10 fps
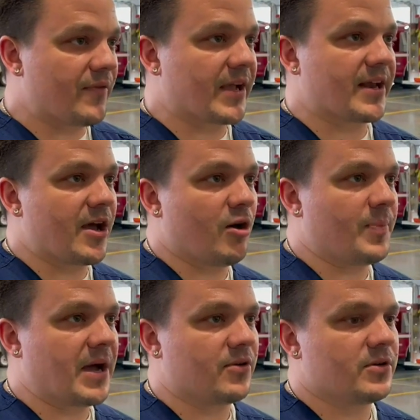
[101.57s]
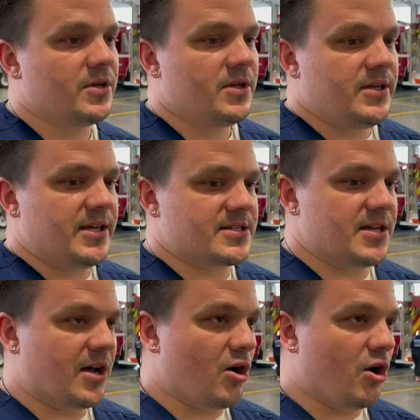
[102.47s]
that can help out. It's
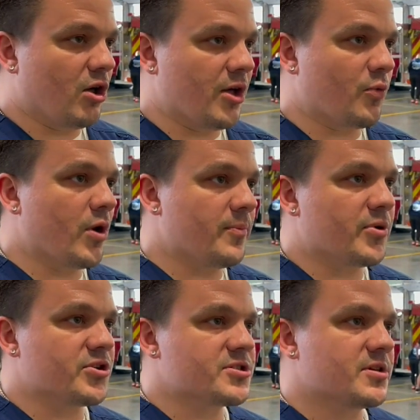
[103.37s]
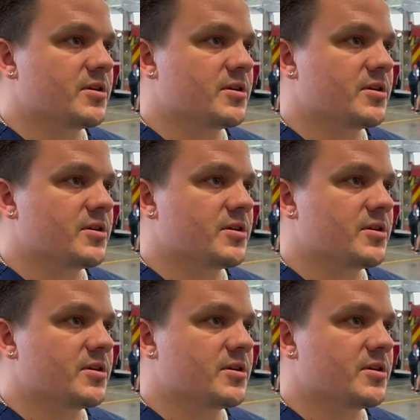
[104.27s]
not all on one person.